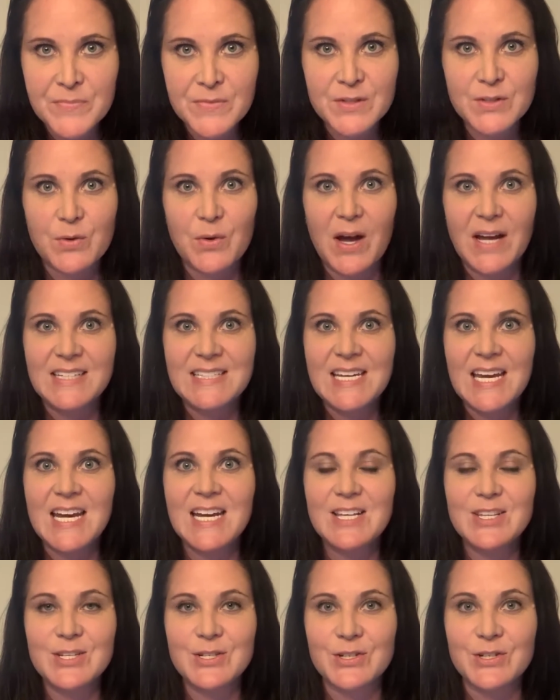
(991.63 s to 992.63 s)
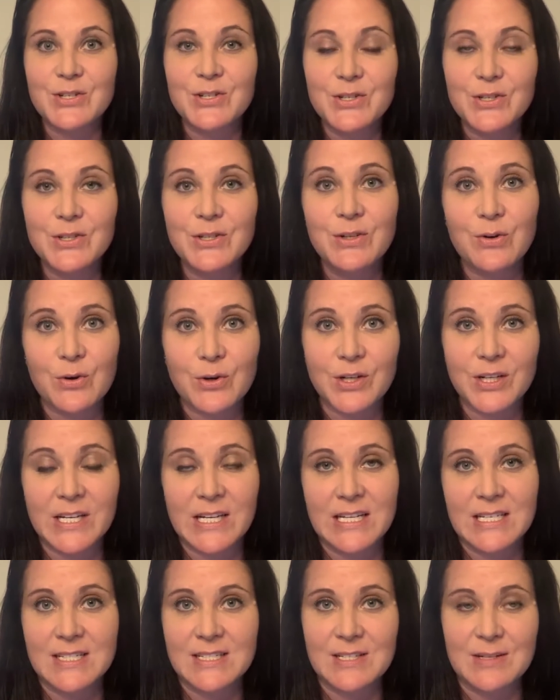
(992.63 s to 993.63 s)
So I take this good
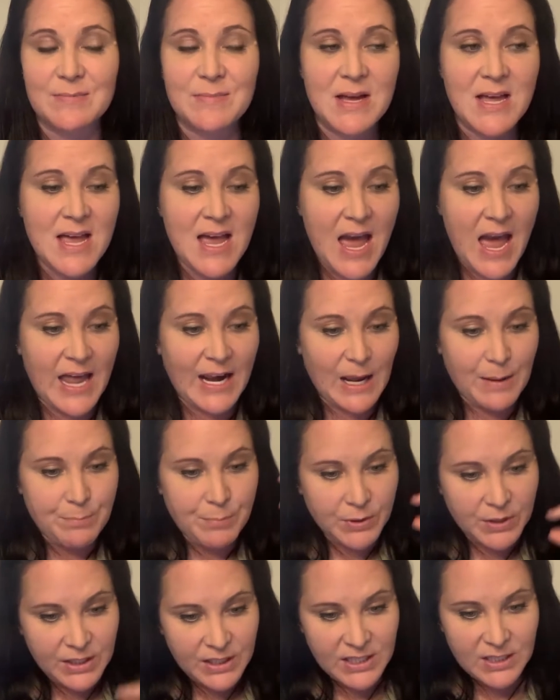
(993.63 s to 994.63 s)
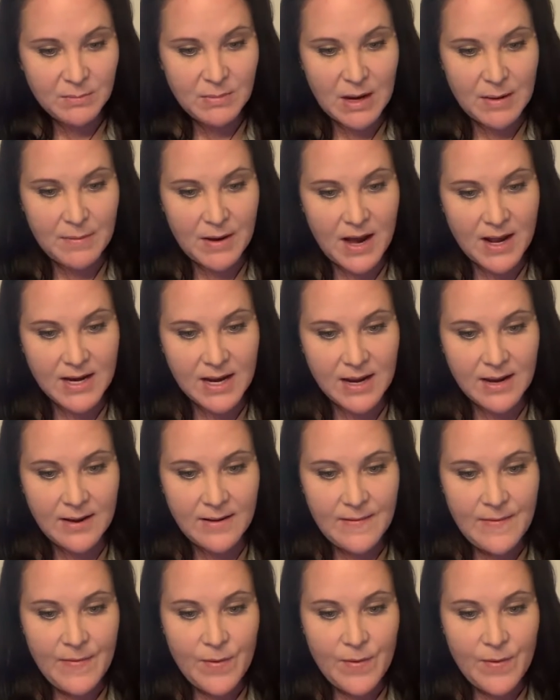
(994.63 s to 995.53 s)
organism and I put it in my body